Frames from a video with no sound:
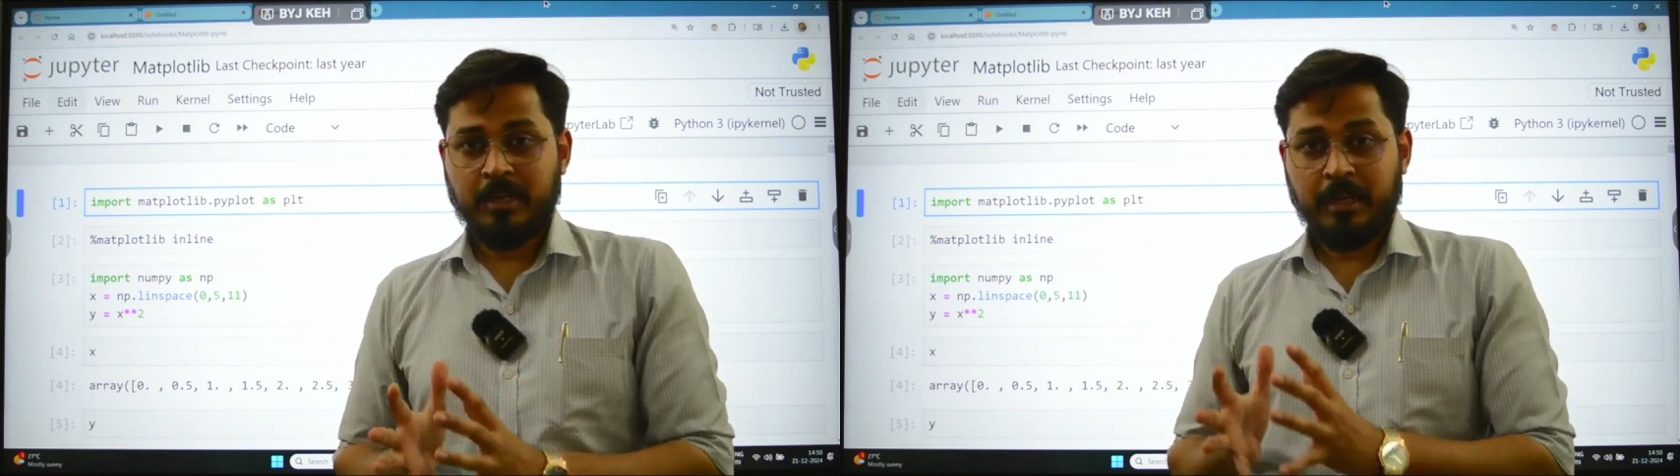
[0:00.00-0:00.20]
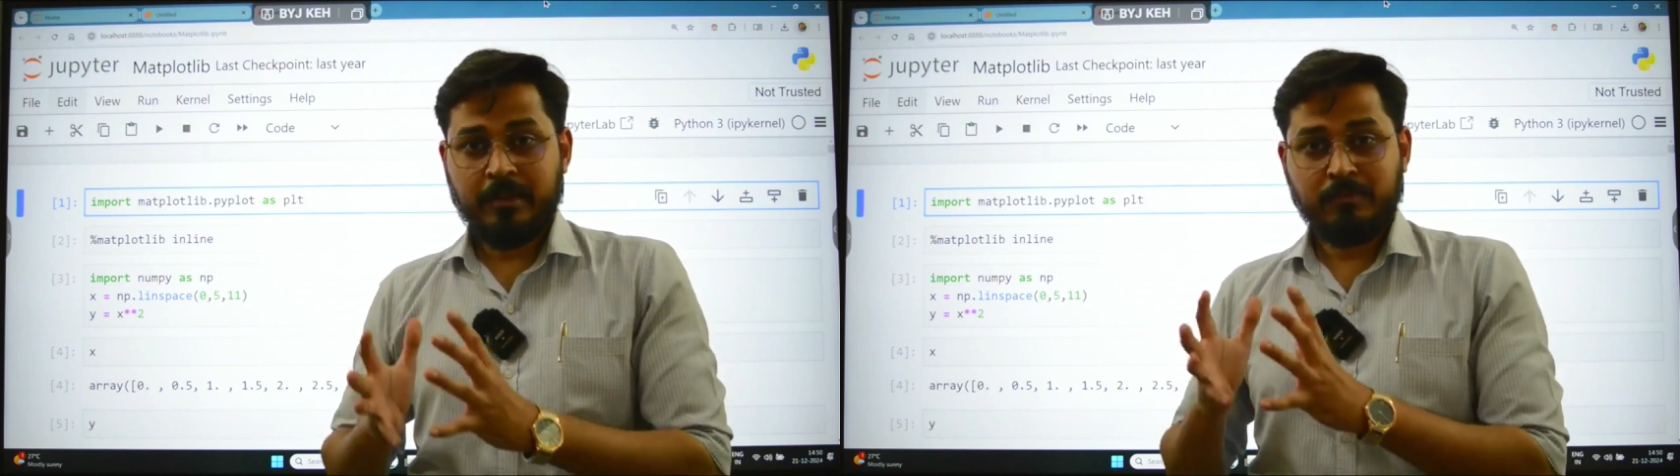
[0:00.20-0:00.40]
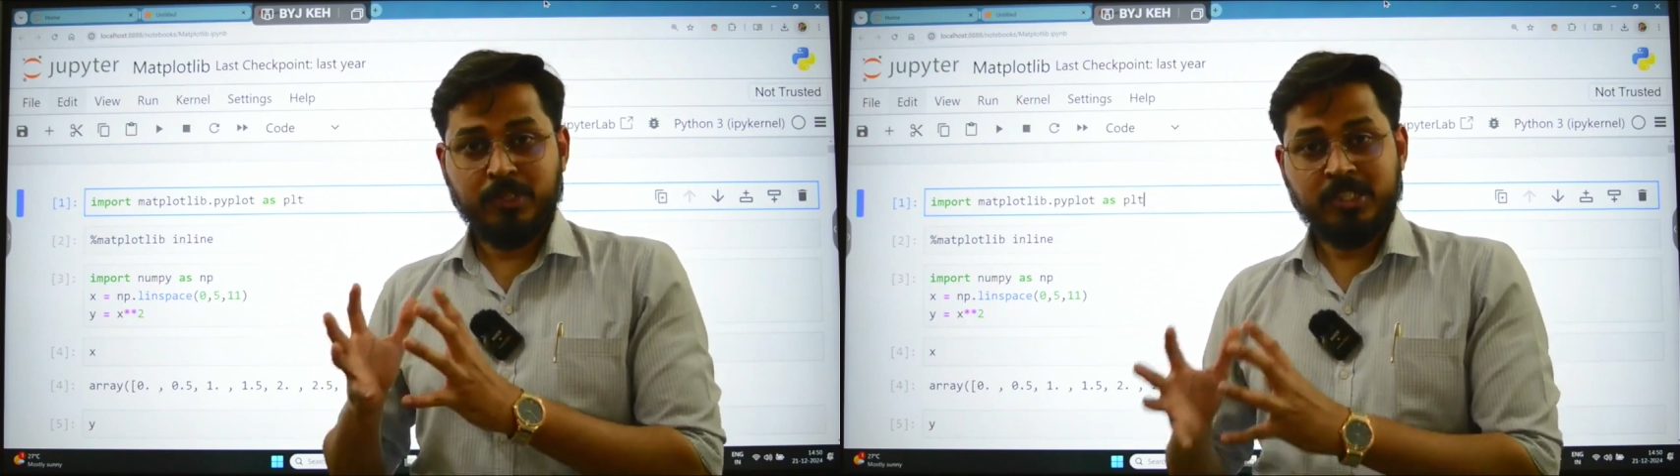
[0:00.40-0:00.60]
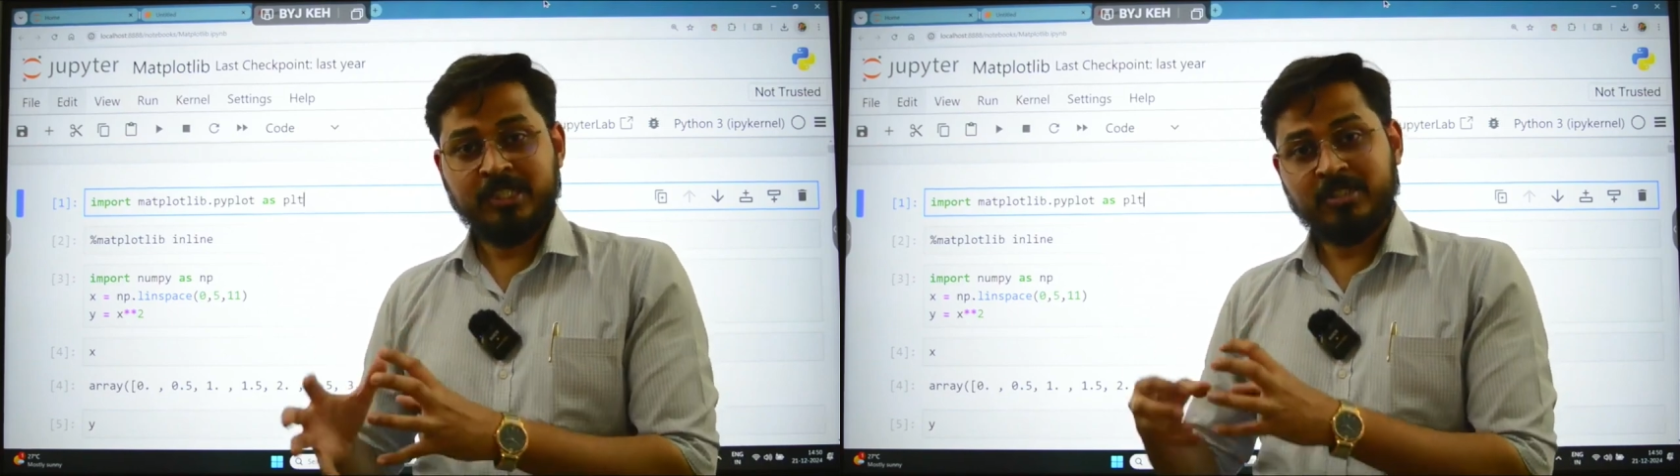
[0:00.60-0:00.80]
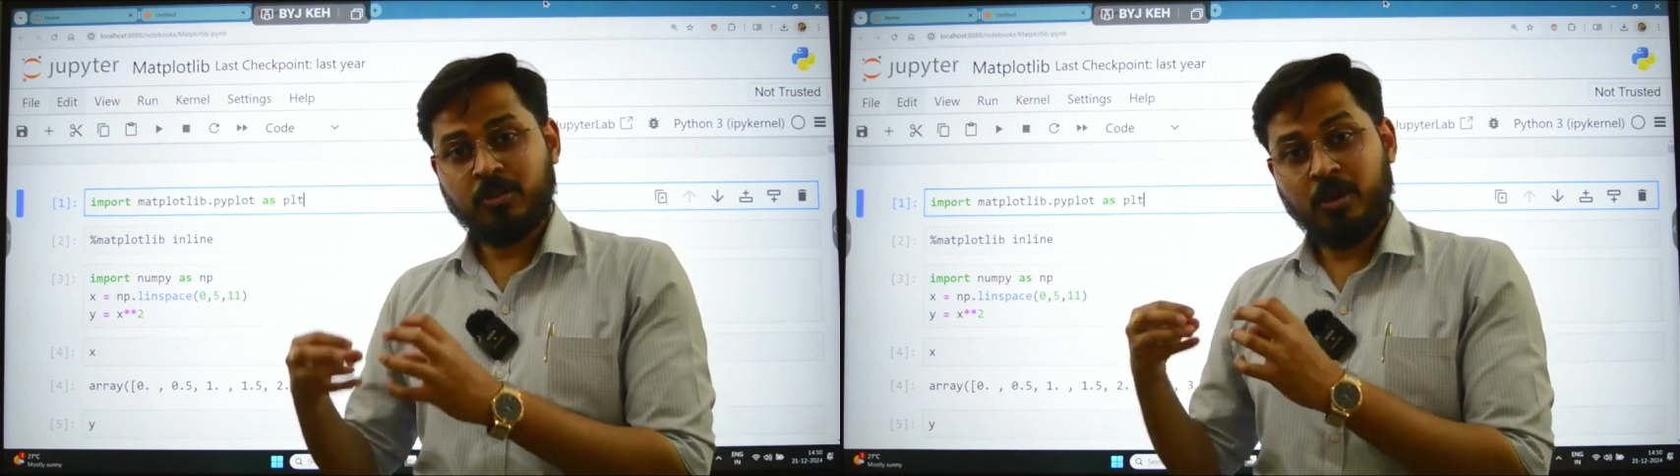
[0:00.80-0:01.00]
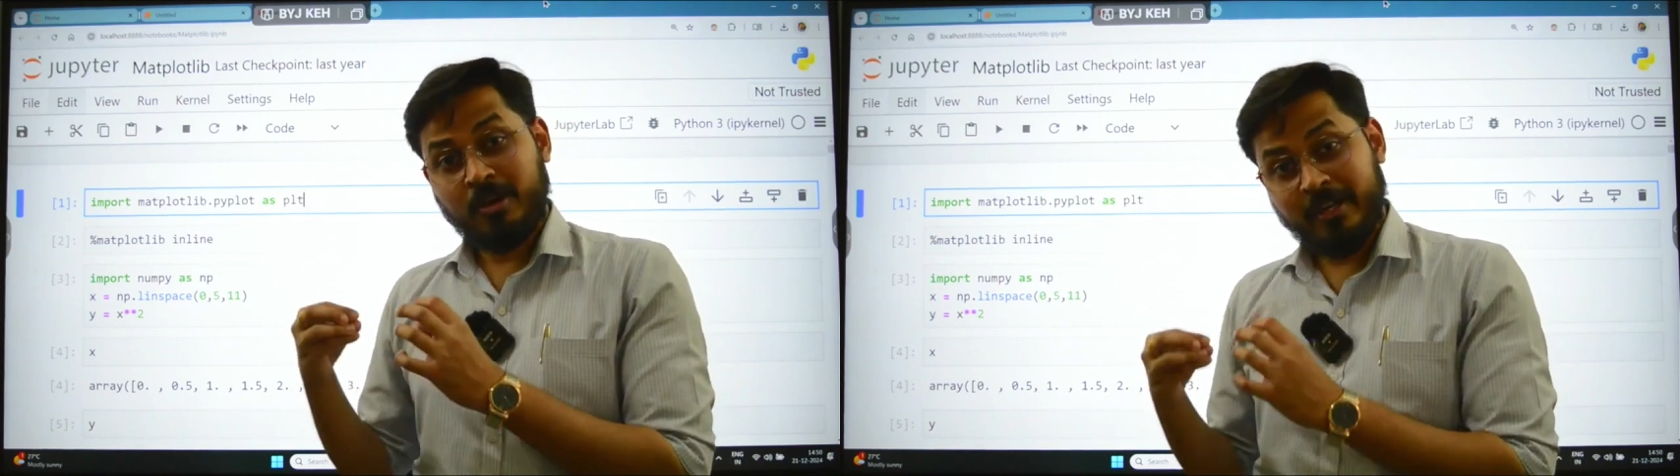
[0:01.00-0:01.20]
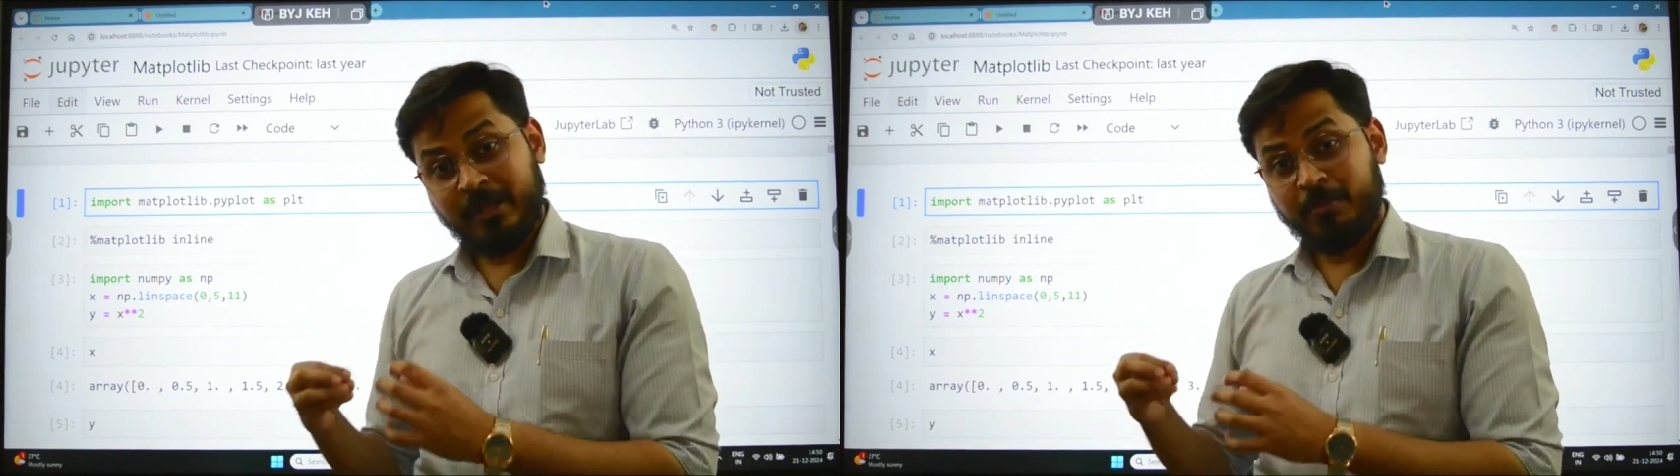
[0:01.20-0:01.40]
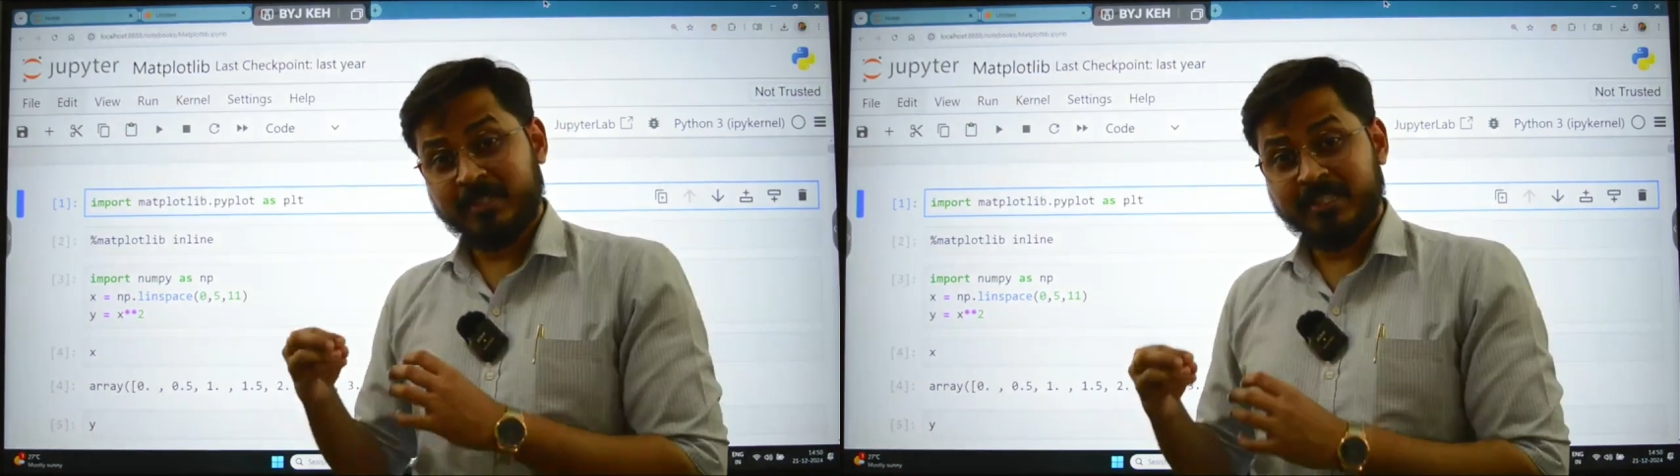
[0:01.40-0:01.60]
which is
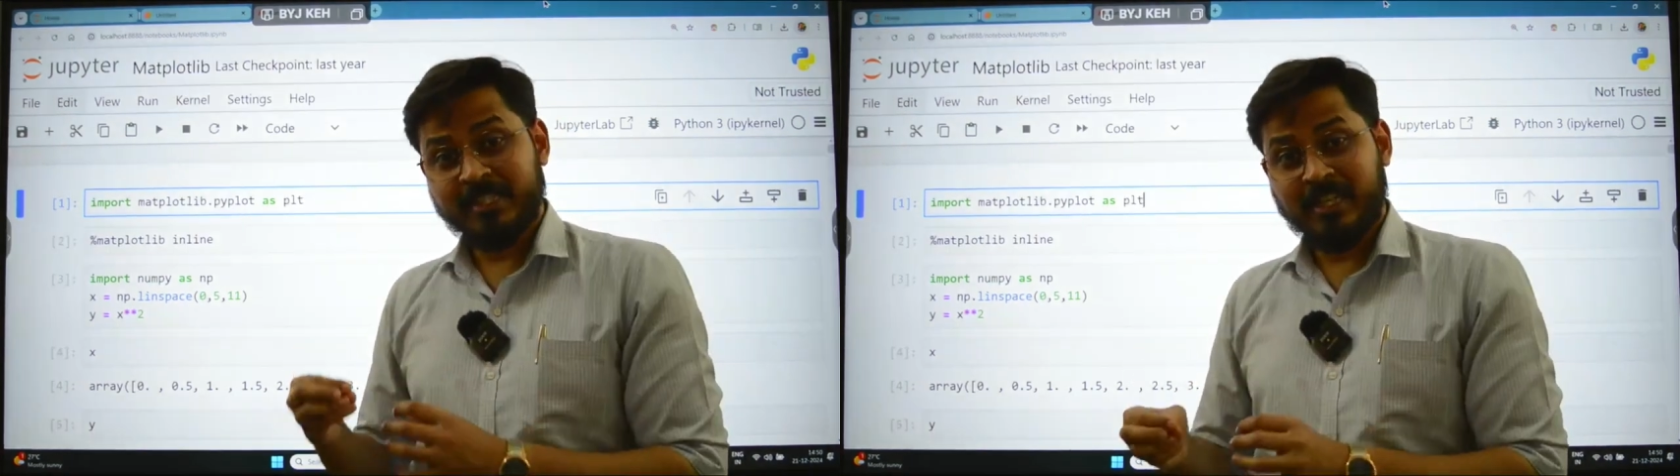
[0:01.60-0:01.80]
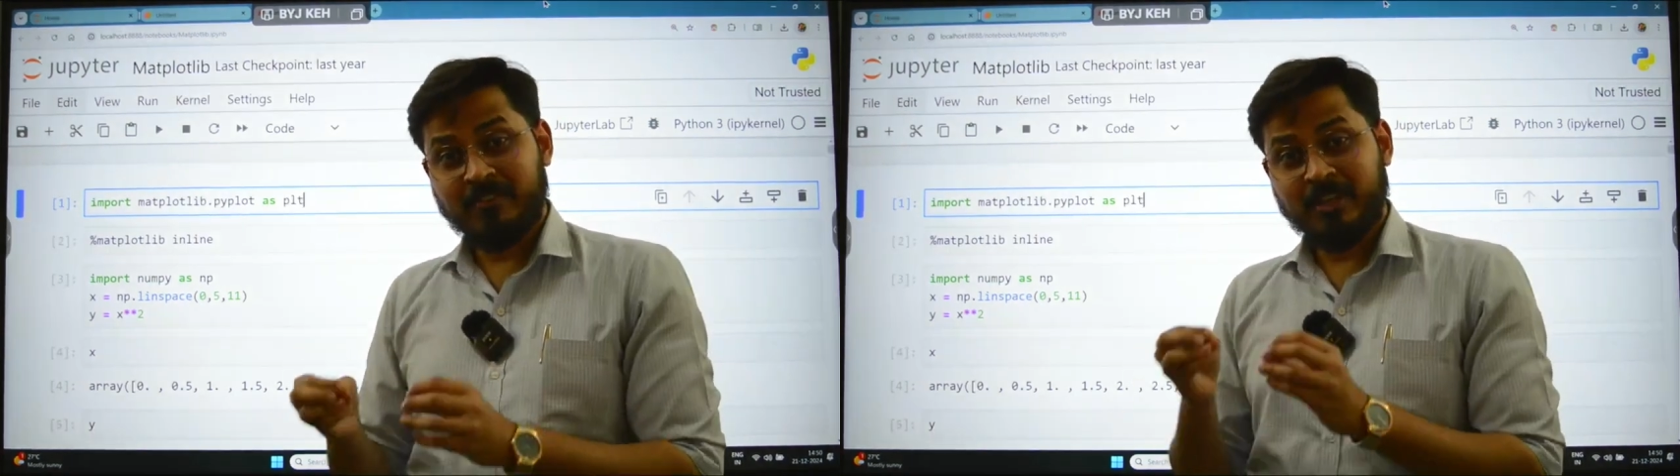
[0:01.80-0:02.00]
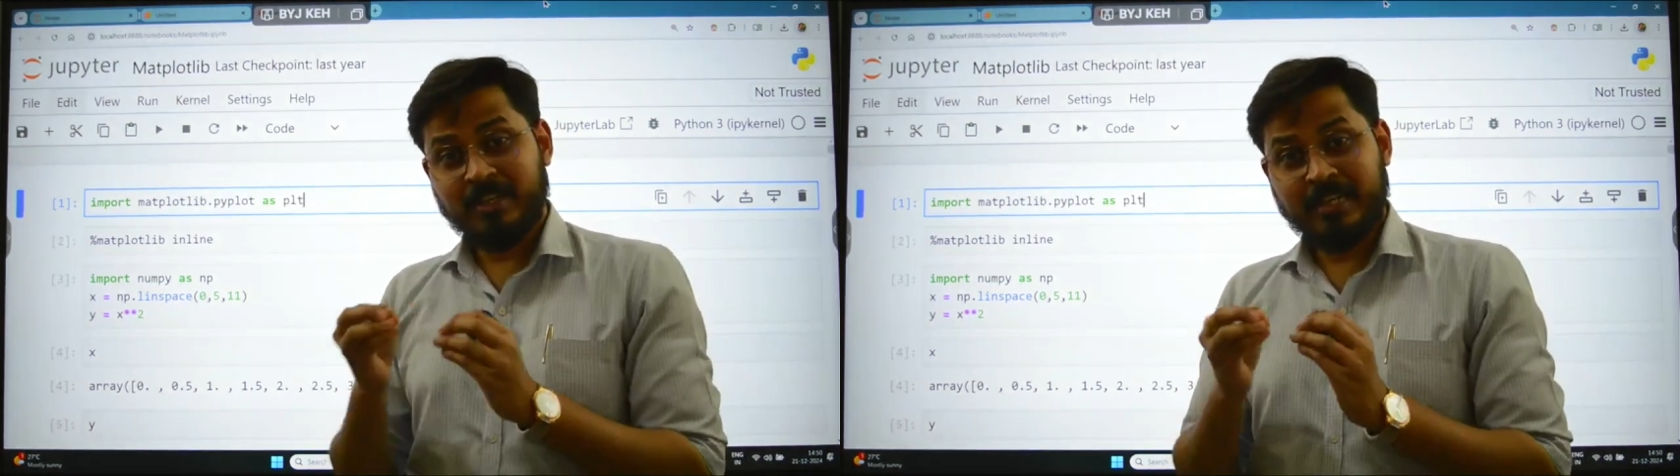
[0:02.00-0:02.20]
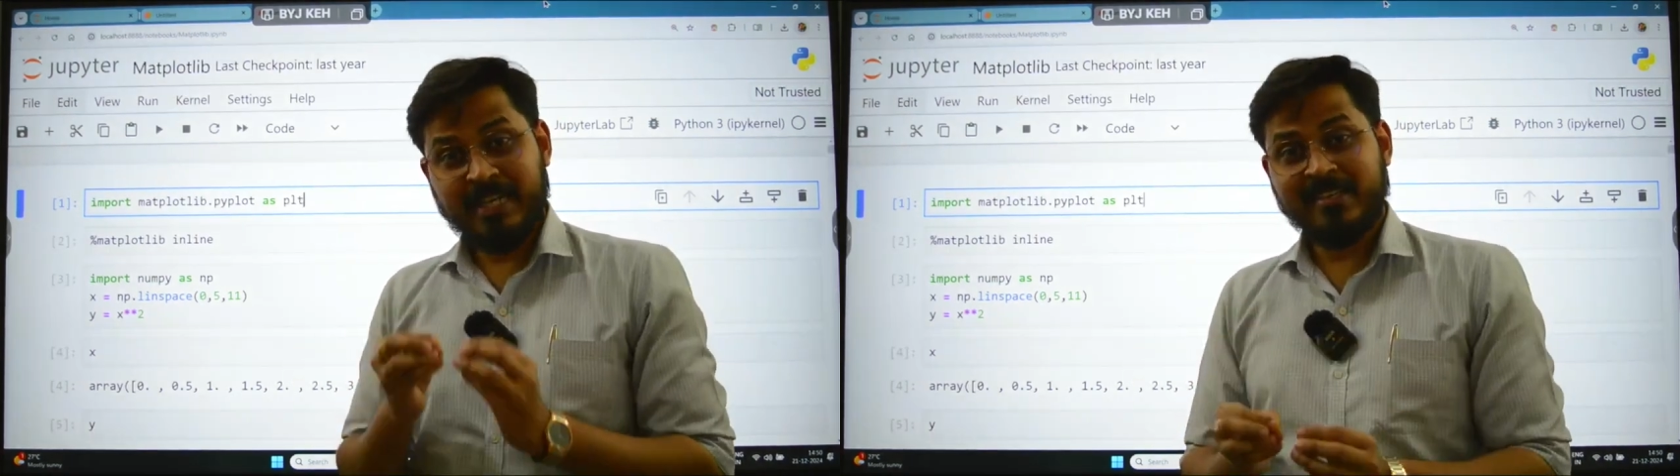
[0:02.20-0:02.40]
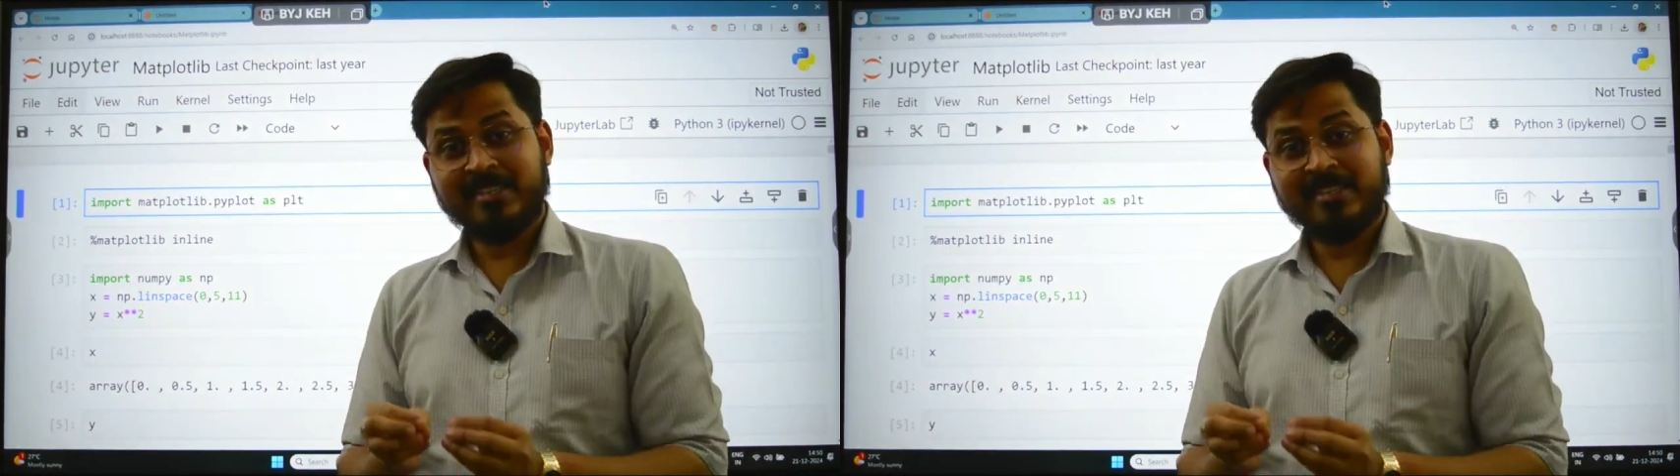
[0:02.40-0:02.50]
already present in our data